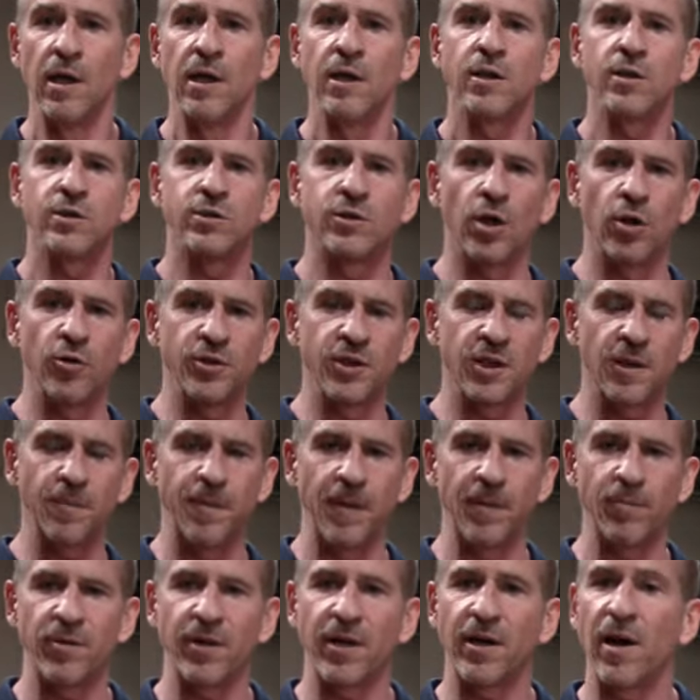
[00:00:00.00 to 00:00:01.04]
because those are the
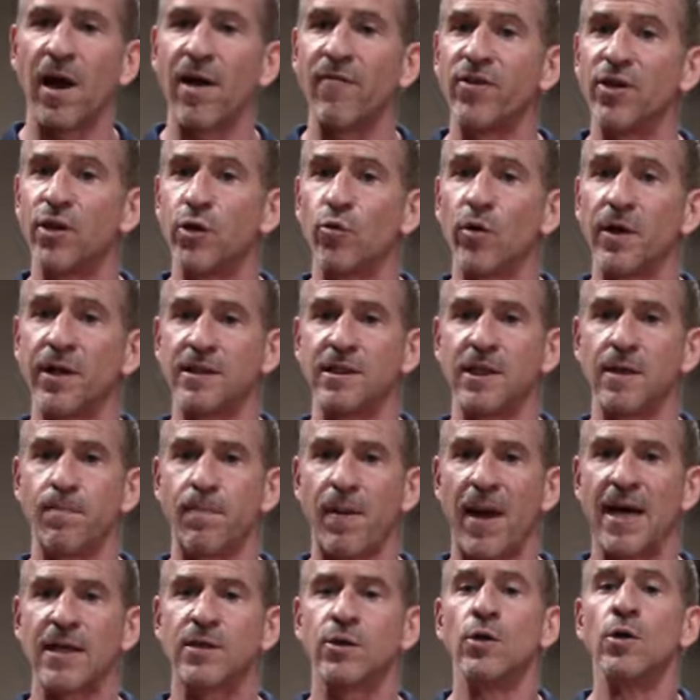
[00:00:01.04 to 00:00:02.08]
people that are having the greatest
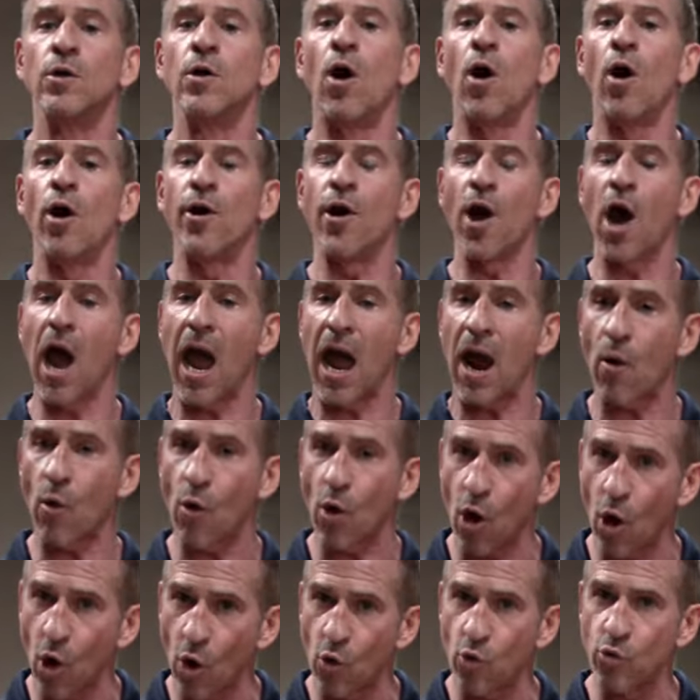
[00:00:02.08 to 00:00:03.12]
impact on our
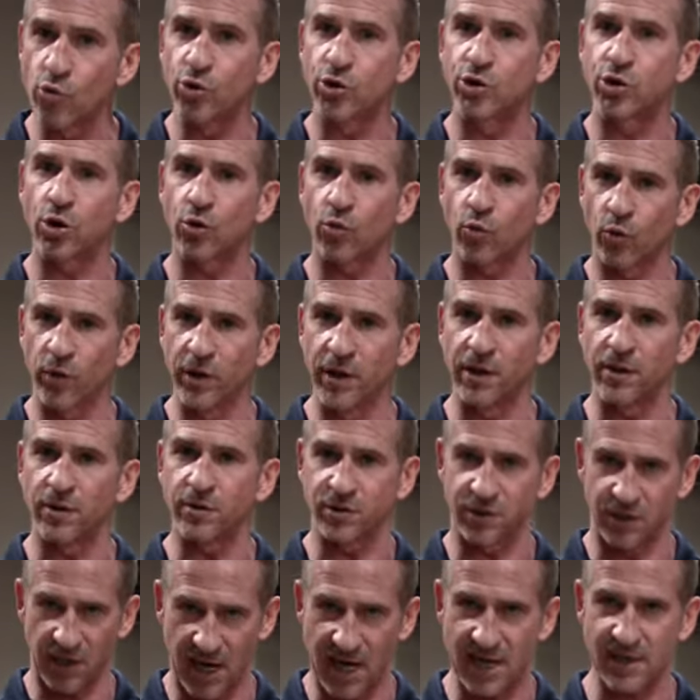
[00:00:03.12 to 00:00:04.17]
own
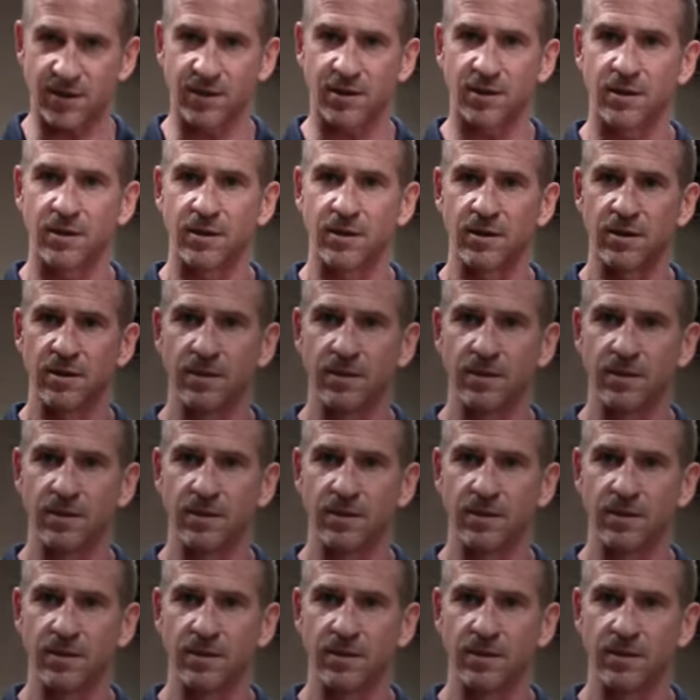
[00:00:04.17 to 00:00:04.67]
careers, yes?